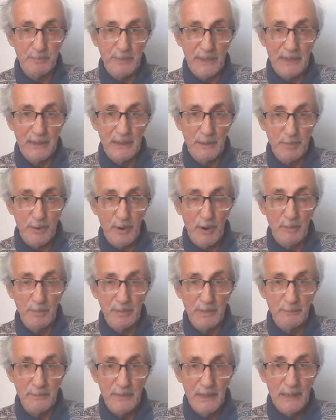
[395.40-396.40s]
being a
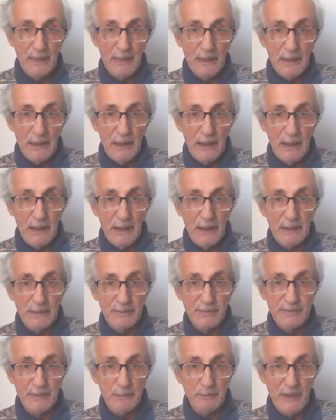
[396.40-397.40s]
problem.
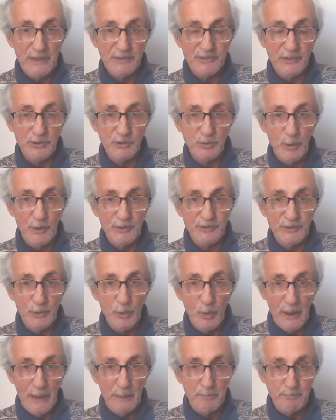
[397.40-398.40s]
The message was,
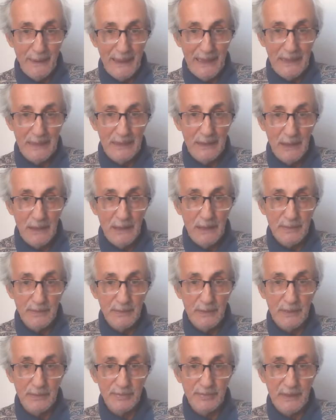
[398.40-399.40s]
you obey
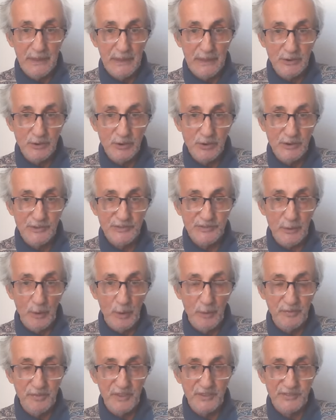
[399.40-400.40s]
the interests
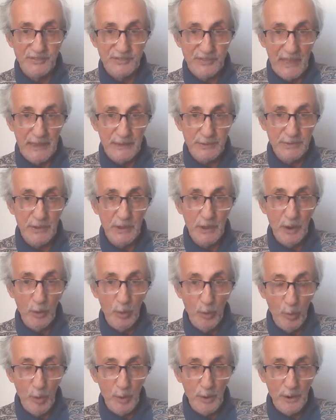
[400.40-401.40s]
of the state
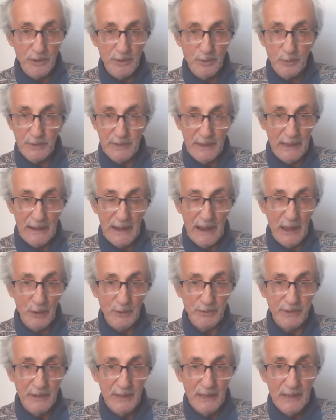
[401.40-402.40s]
or you get
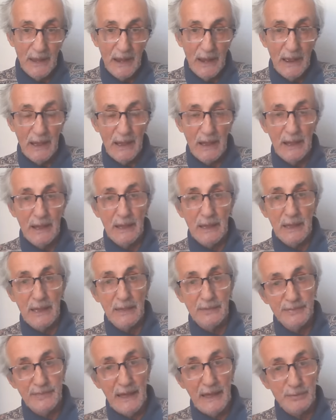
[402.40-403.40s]
out.
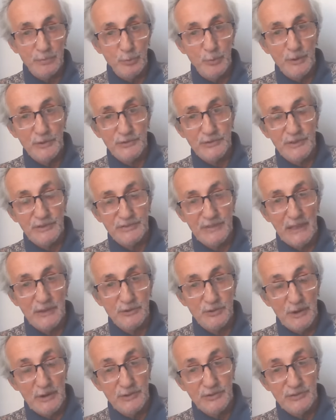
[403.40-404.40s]
And that was
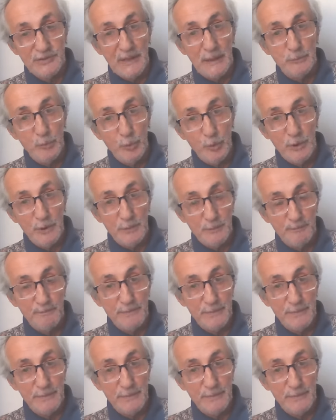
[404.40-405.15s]
essentially, some were